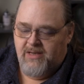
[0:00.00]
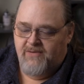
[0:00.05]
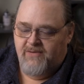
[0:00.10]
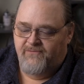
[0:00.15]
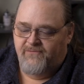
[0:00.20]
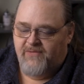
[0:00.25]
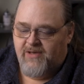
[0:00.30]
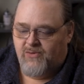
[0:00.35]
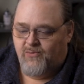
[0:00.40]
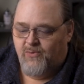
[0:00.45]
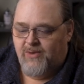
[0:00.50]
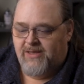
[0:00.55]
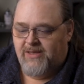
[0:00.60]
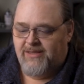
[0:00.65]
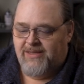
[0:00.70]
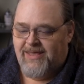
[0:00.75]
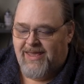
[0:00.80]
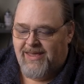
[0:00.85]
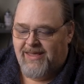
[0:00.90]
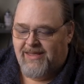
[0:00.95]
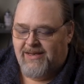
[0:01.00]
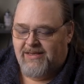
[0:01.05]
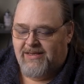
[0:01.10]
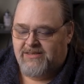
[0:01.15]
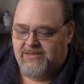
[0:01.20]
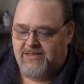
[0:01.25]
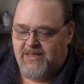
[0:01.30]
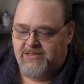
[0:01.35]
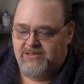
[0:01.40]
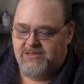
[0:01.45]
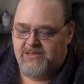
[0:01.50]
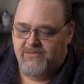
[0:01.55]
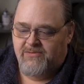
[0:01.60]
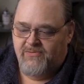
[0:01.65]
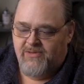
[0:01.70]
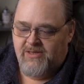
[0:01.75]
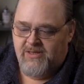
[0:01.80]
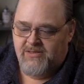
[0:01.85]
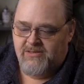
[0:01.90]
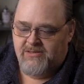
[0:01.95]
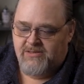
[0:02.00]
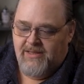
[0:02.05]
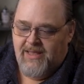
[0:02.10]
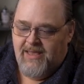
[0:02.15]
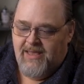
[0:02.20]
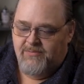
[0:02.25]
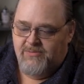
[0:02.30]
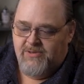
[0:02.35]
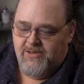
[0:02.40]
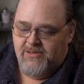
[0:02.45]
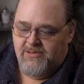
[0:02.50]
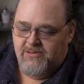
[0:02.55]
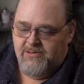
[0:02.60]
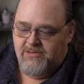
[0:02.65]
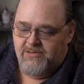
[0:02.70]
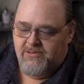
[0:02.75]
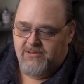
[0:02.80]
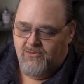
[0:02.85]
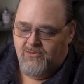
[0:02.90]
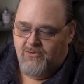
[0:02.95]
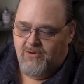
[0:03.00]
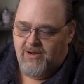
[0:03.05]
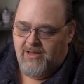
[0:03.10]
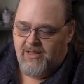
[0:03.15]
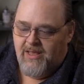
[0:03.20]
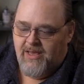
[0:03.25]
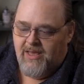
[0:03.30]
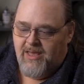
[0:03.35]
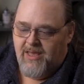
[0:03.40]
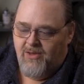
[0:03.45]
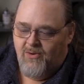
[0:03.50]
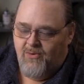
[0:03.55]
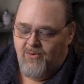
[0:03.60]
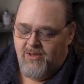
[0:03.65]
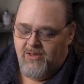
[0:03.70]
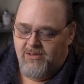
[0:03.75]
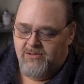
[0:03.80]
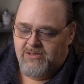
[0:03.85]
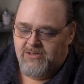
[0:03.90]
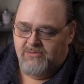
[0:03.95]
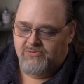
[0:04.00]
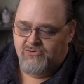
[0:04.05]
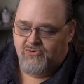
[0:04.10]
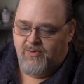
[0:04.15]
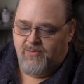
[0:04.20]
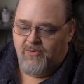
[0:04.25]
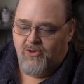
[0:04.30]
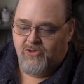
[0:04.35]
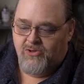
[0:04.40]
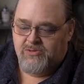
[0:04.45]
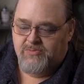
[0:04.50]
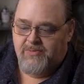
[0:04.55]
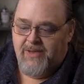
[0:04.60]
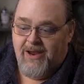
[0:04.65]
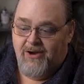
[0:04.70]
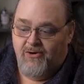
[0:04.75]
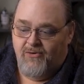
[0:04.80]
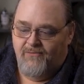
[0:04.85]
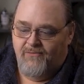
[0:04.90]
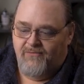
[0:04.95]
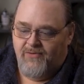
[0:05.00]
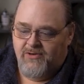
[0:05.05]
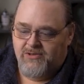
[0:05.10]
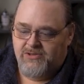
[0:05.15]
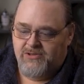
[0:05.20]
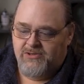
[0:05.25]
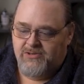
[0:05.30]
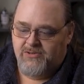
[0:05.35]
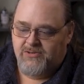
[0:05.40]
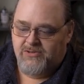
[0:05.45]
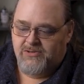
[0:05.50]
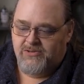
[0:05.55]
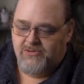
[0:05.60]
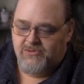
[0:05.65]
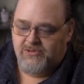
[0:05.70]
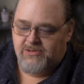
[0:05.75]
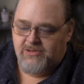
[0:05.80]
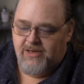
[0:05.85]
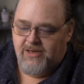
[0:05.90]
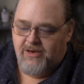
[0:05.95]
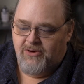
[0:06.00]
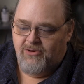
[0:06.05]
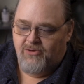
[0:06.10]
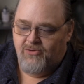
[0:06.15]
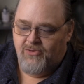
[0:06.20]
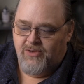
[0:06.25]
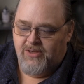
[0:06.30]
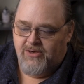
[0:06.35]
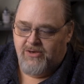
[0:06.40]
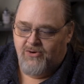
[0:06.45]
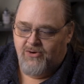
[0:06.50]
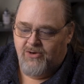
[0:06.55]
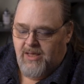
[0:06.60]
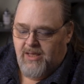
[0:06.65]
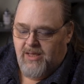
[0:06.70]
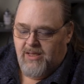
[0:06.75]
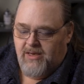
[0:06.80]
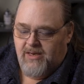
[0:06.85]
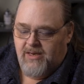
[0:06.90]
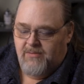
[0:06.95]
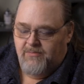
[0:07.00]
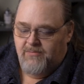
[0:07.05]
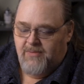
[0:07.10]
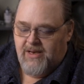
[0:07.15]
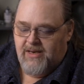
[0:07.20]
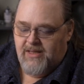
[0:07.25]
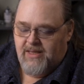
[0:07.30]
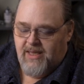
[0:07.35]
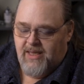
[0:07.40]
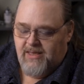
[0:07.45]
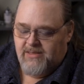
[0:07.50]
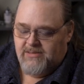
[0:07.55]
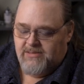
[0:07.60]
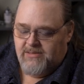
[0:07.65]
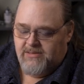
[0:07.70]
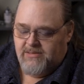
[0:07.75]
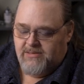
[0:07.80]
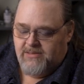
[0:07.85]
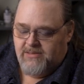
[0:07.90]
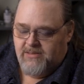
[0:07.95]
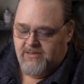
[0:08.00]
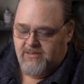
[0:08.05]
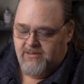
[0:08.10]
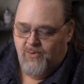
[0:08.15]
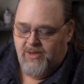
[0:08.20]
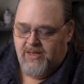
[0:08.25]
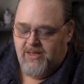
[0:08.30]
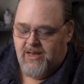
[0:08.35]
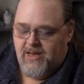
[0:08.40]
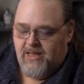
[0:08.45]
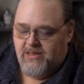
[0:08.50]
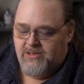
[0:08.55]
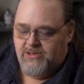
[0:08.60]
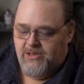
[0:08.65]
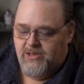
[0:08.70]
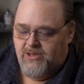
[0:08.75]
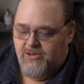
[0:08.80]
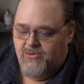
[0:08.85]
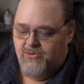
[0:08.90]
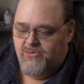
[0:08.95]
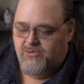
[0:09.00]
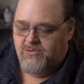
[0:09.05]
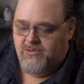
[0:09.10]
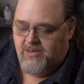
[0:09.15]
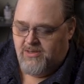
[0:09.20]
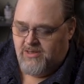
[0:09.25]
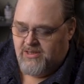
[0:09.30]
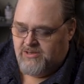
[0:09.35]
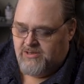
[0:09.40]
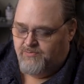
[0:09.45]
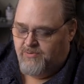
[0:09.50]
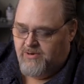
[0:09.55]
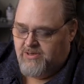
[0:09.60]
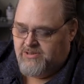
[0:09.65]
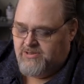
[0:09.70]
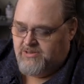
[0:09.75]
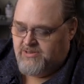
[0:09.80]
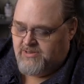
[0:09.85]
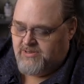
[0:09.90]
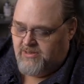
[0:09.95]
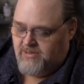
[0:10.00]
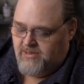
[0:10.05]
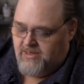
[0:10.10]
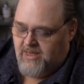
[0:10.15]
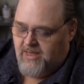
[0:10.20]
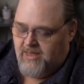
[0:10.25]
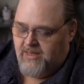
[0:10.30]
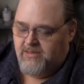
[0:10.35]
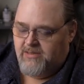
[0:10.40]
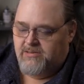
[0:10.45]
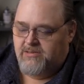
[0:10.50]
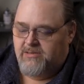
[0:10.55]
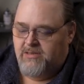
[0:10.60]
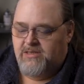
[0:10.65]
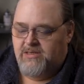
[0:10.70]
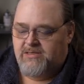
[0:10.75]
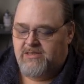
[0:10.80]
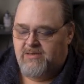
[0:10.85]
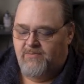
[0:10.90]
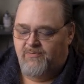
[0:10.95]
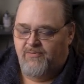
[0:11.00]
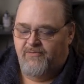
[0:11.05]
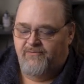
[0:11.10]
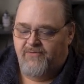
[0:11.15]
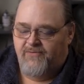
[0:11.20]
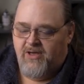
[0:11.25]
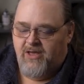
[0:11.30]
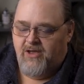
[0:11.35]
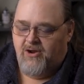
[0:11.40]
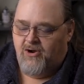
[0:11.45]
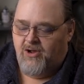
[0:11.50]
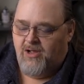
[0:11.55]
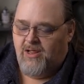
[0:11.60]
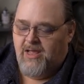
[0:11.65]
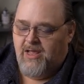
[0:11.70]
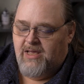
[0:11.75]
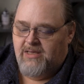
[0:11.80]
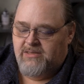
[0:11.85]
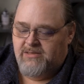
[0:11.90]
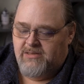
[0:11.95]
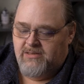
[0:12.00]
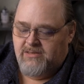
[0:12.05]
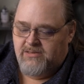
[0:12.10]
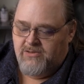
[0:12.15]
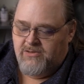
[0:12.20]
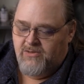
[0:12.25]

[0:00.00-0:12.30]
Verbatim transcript: And in fact, we can take an extension of these lambdas, or I like how uh, JavaScript calls them arrow functions because there's an arrow here. And in many cases, we can actually use an expression syntax to simplify our classes.